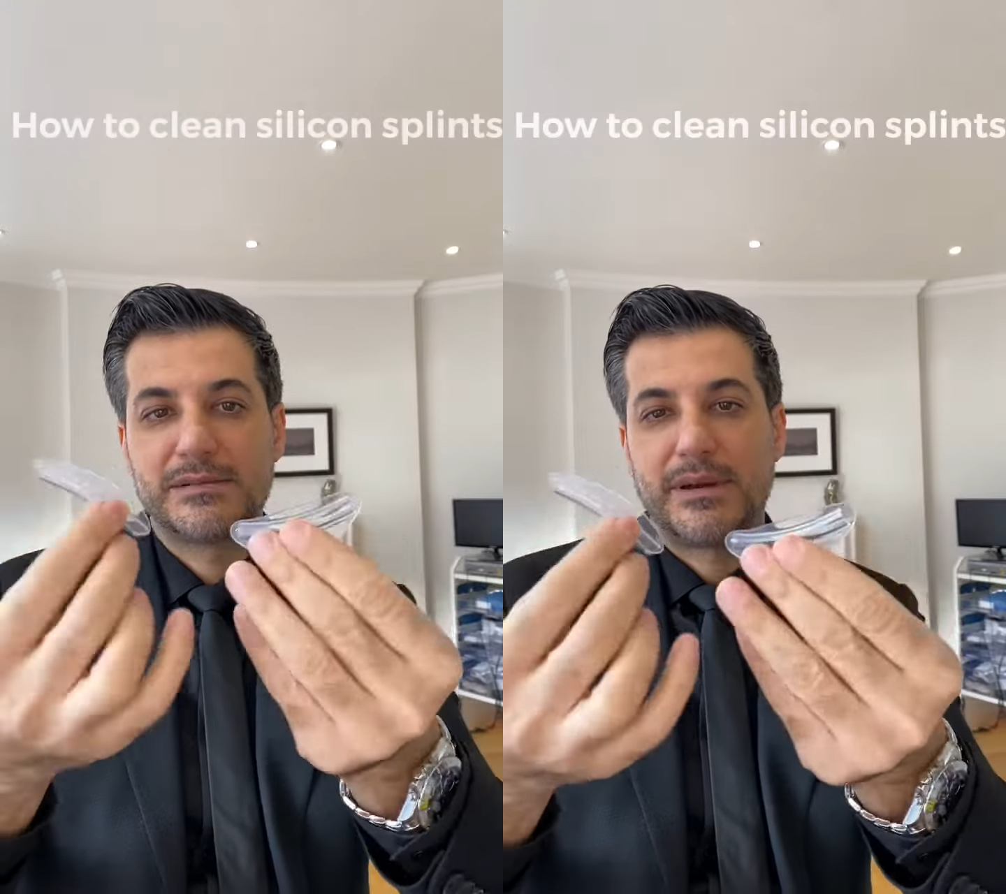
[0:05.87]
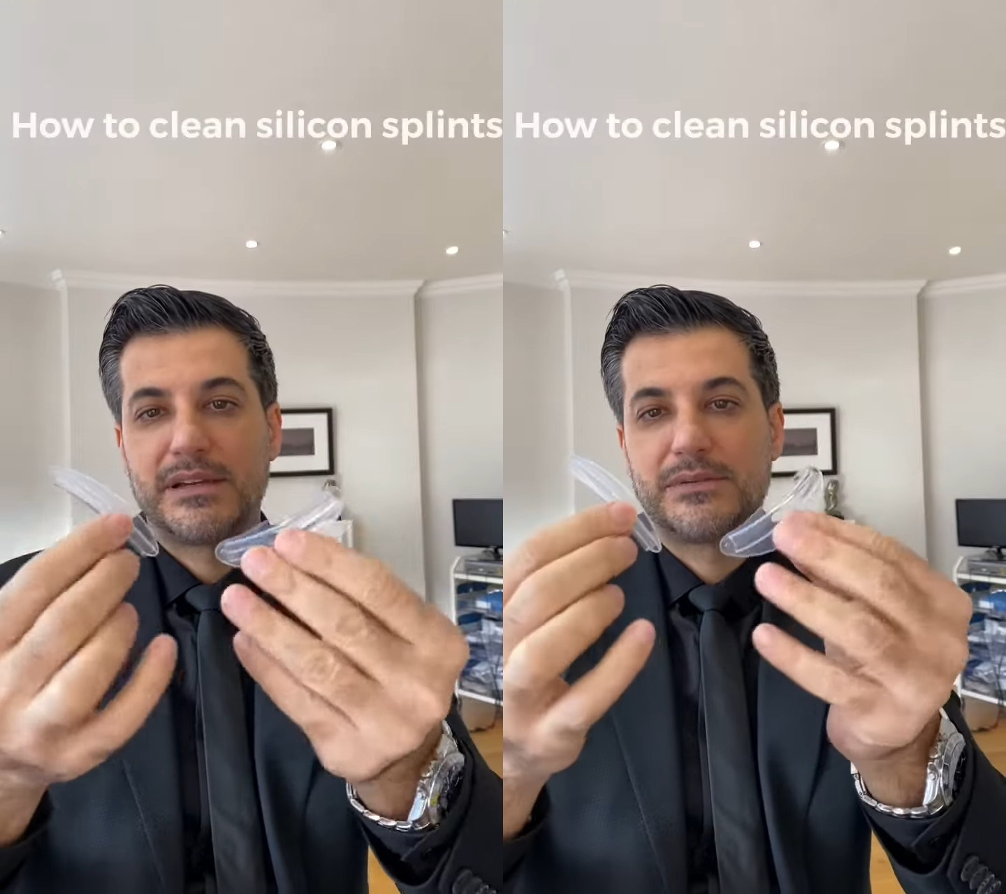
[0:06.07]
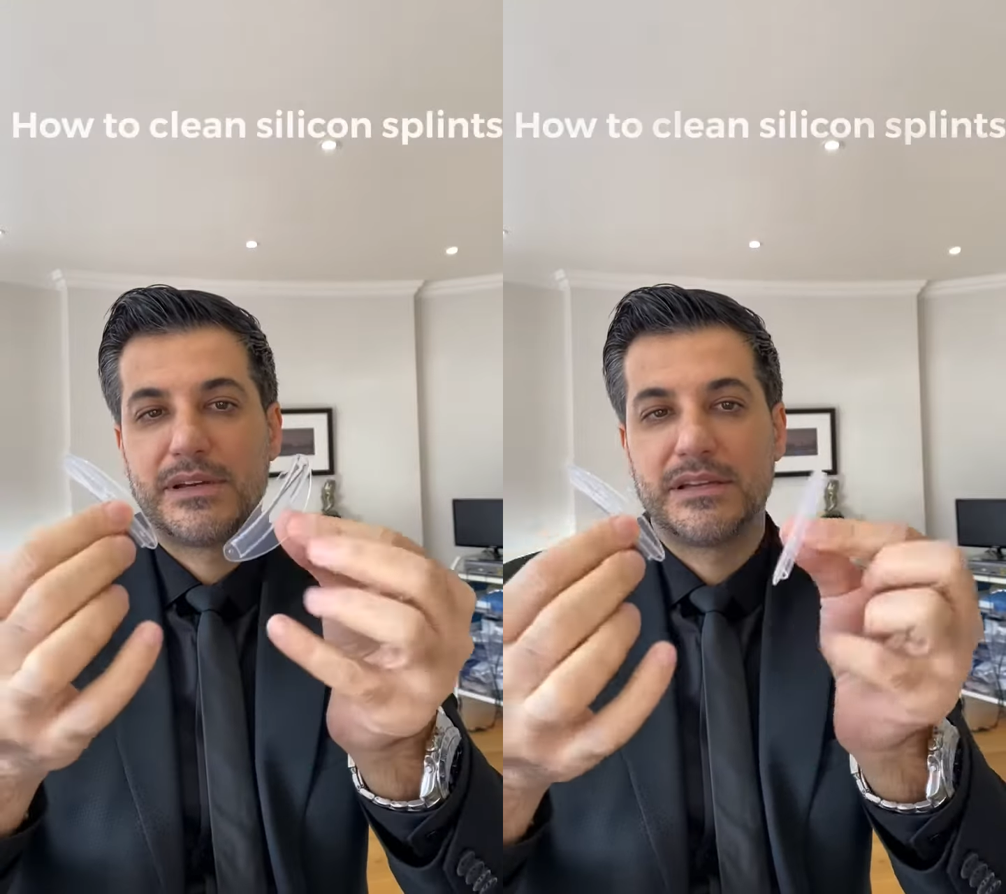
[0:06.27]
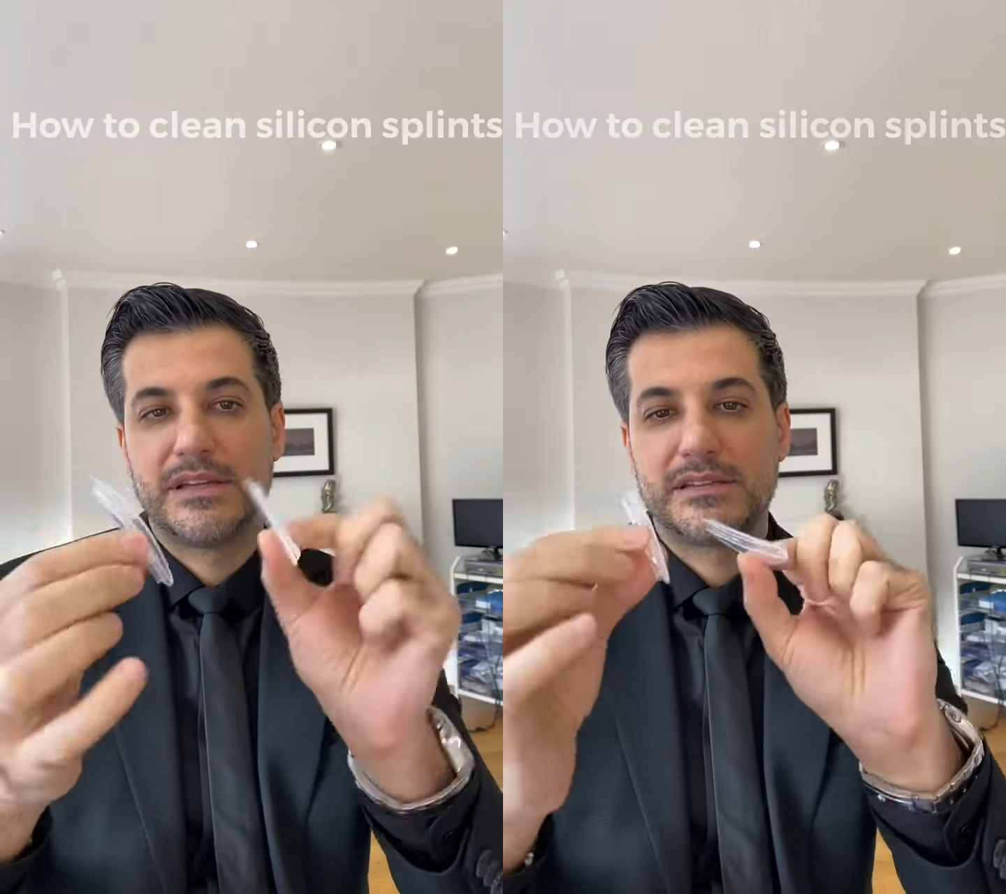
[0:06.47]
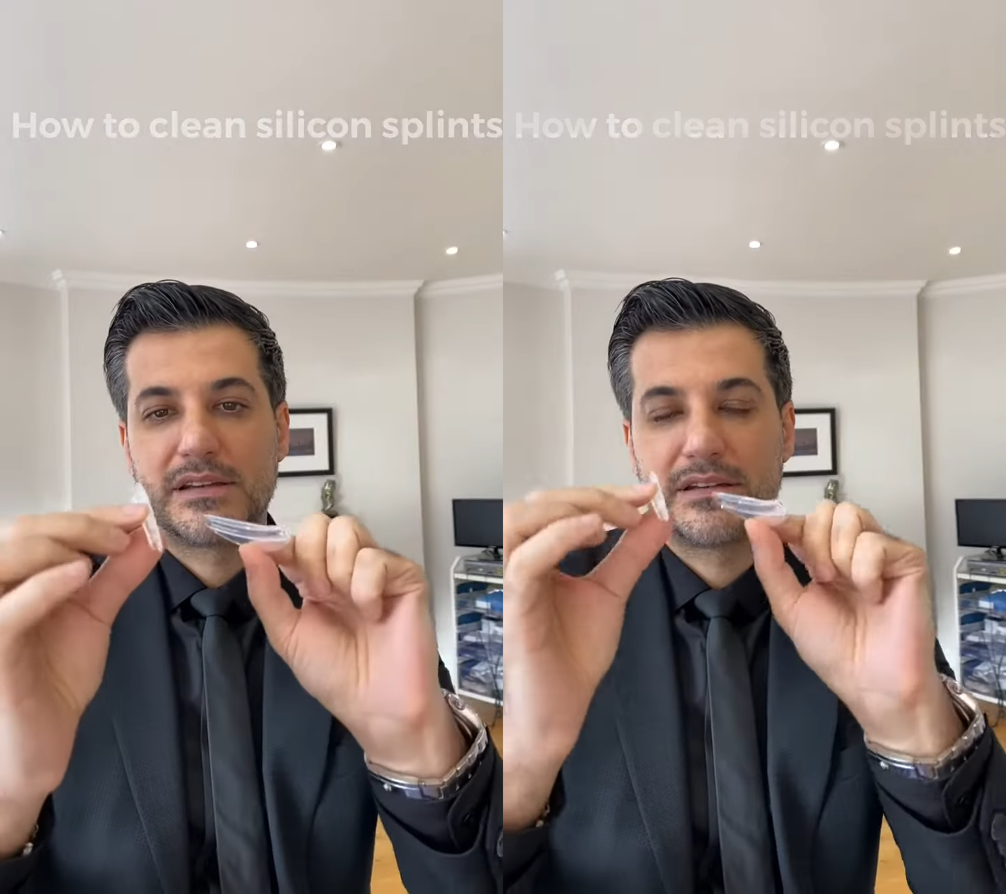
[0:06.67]
By the way,
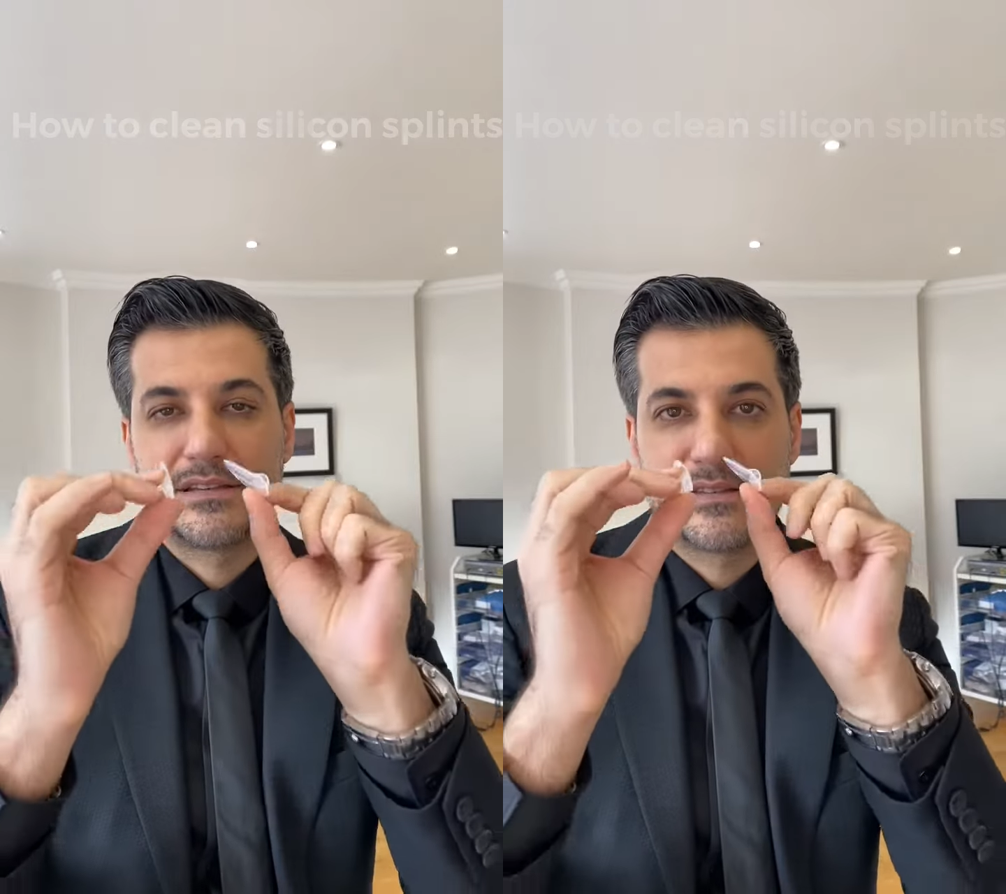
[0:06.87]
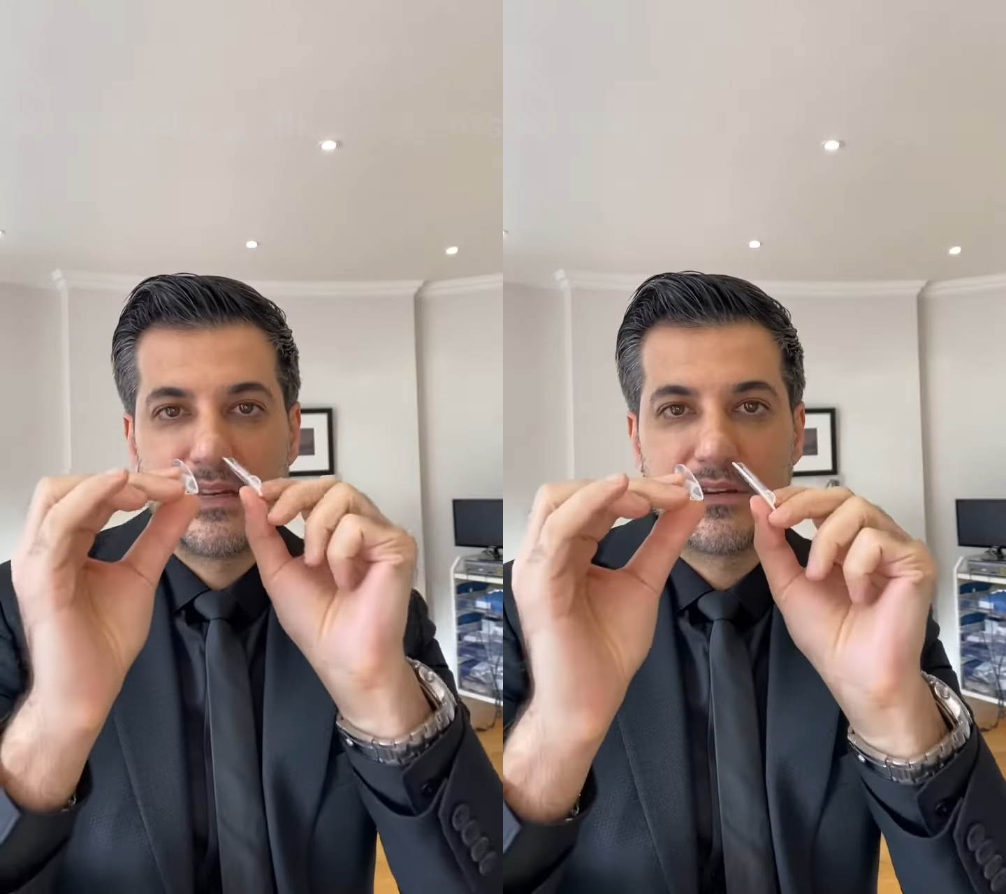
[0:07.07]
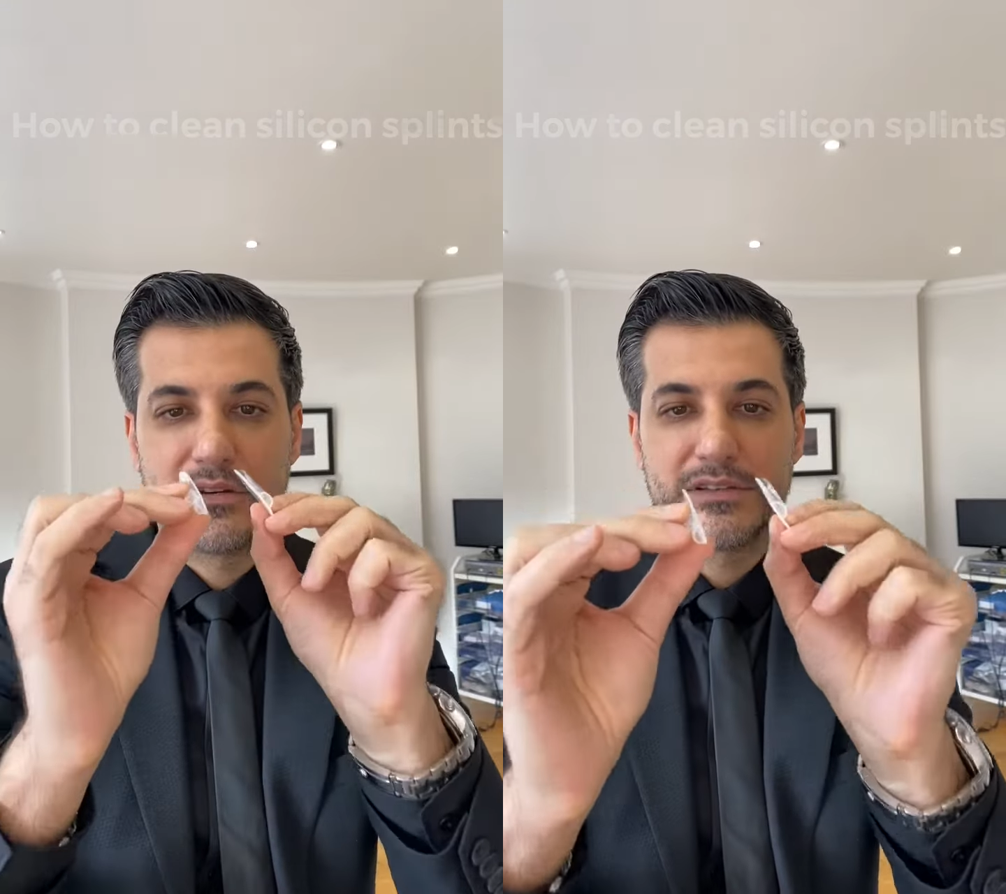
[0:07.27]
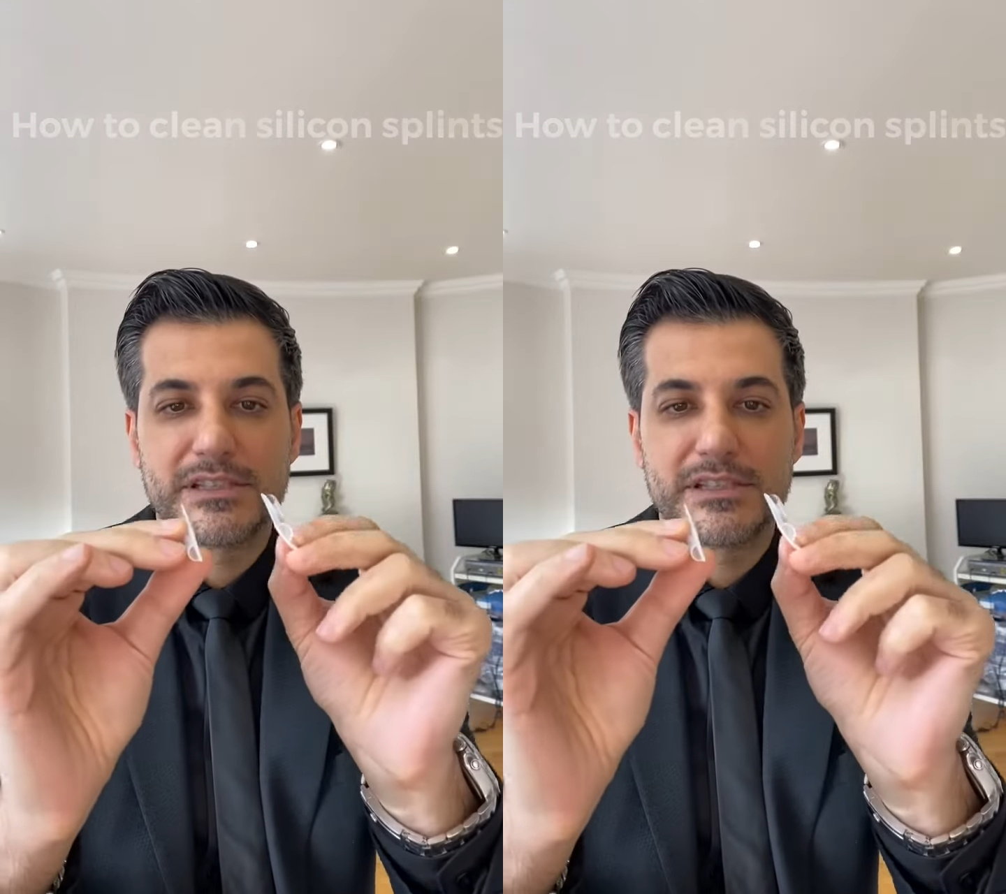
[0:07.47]
these are the silicone